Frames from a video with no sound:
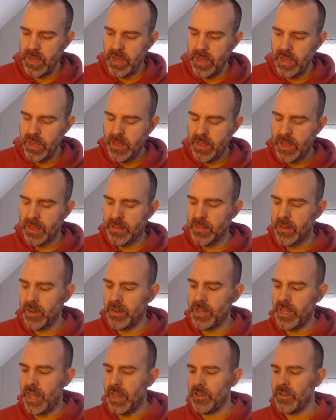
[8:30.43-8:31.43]
That's our
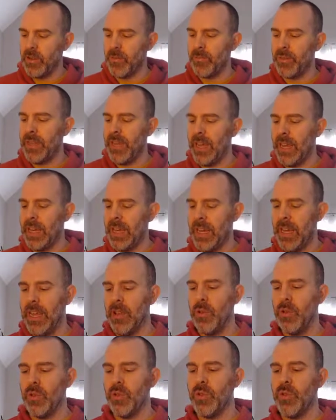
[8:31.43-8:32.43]
tangent plane
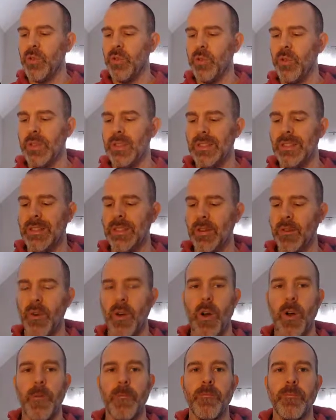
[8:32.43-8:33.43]
equal to
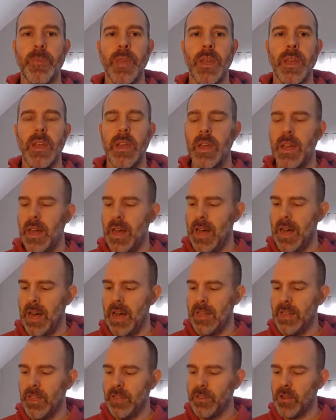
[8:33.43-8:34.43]
0.
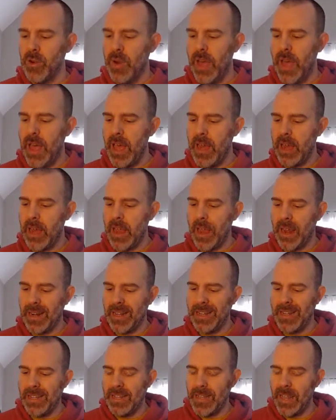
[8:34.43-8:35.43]
Let's go ahead and
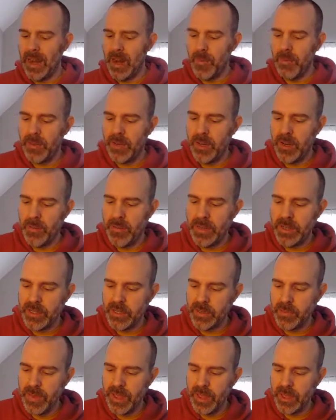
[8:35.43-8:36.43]
clean that up a little bit,
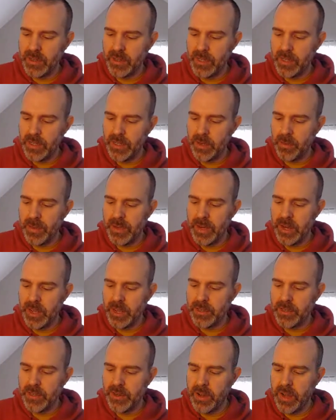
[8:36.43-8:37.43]
just make it look a little bit nicer.